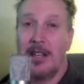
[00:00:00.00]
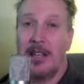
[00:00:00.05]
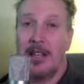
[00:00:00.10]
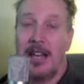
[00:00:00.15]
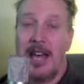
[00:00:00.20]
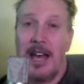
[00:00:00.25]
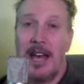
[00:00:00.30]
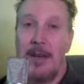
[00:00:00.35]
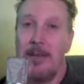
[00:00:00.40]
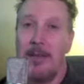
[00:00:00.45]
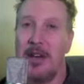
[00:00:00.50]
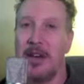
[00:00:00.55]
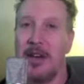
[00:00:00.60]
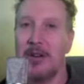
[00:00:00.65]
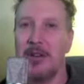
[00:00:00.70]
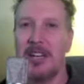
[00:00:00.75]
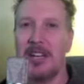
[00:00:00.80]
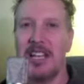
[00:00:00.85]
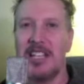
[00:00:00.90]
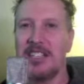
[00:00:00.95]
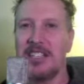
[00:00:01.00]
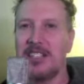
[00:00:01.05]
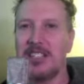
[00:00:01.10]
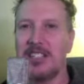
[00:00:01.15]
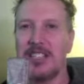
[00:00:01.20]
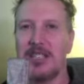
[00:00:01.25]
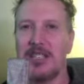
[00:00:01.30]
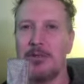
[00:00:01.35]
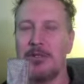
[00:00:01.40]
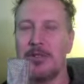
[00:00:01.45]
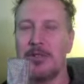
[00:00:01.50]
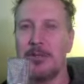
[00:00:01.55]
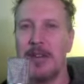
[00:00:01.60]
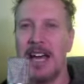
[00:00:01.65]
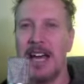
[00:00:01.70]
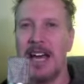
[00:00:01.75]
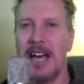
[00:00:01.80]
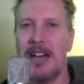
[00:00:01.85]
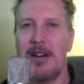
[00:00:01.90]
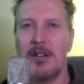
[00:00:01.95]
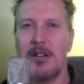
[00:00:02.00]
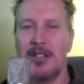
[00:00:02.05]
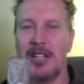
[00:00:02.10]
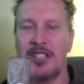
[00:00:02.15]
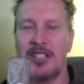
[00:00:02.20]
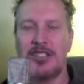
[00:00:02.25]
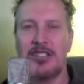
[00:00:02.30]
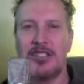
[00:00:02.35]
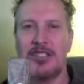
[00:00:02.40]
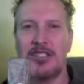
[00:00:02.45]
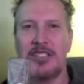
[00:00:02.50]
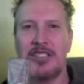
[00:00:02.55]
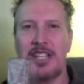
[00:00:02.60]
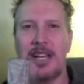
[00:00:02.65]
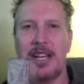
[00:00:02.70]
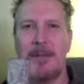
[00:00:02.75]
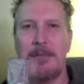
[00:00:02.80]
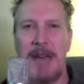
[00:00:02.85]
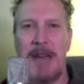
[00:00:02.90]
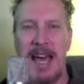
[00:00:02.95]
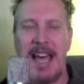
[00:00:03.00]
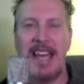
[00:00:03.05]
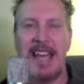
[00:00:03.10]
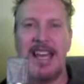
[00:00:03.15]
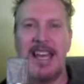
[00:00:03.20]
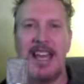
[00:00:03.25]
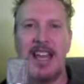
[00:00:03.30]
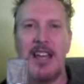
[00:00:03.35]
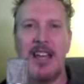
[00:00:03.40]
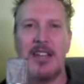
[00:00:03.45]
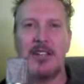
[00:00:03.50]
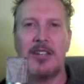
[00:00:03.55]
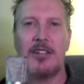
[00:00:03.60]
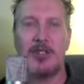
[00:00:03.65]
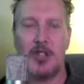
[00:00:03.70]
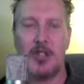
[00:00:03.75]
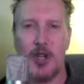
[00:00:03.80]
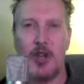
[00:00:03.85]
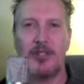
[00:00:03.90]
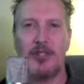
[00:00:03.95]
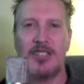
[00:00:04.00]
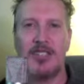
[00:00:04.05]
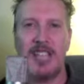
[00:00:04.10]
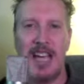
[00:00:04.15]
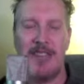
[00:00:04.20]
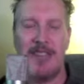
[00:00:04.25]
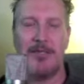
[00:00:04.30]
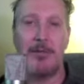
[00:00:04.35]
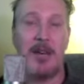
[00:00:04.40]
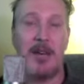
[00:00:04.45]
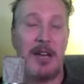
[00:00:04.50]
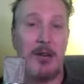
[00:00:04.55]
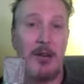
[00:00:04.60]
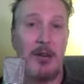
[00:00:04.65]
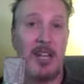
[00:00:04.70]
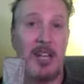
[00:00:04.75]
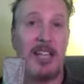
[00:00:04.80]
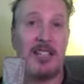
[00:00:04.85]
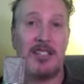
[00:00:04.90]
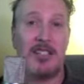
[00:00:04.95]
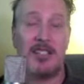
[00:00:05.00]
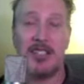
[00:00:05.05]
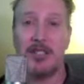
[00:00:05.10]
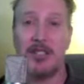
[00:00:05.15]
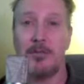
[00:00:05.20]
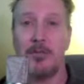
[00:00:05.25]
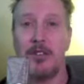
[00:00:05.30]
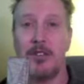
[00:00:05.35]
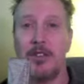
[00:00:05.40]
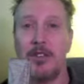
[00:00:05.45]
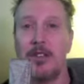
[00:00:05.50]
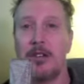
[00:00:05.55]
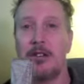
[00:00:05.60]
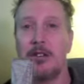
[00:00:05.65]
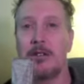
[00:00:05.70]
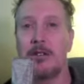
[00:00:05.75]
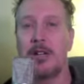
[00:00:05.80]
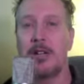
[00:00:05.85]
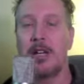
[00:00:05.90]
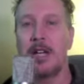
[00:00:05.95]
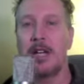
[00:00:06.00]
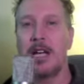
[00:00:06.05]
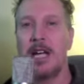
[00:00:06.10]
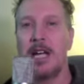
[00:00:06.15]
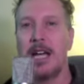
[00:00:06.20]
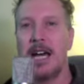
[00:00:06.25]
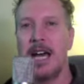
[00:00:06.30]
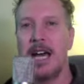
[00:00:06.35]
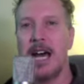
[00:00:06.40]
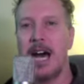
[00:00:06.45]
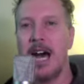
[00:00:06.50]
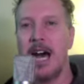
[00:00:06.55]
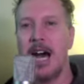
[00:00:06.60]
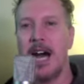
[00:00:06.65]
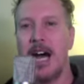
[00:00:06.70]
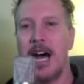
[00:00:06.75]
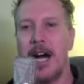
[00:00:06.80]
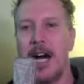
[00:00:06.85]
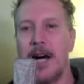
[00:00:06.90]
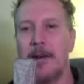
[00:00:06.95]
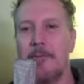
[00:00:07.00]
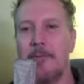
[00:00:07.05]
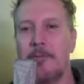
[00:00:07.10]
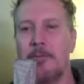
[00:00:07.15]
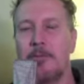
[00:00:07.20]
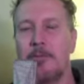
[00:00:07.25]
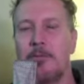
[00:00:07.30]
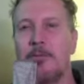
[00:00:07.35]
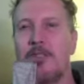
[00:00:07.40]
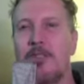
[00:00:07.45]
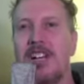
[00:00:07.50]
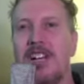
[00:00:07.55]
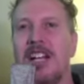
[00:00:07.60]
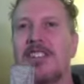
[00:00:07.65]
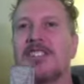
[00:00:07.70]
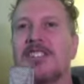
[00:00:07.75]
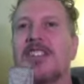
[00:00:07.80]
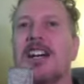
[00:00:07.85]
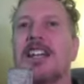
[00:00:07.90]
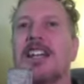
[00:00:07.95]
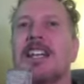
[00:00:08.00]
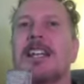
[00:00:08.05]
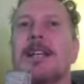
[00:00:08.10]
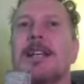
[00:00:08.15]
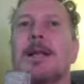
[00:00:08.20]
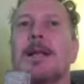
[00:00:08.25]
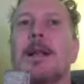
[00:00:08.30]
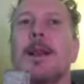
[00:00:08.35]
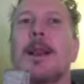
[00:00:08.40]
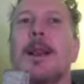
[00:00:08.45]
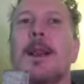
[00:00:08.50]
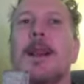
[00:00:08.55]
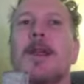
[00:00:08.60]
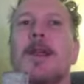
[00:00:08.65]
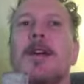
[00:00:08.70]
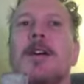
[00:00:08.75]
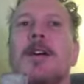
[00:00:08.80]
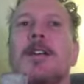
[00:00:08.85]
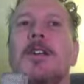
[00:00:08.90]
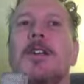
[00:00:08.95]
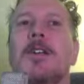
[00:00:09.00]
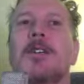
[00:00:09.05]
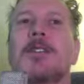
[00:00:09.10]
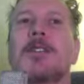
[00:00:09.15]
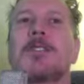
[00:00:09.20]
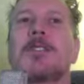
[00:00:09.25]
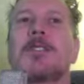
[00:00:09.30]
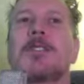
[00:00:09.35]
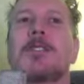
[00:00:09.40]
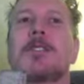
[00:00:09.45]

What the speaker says: had a better relationship with Matt, or I should say Matt chose to have a better relationship with you. What else, honey? Good news.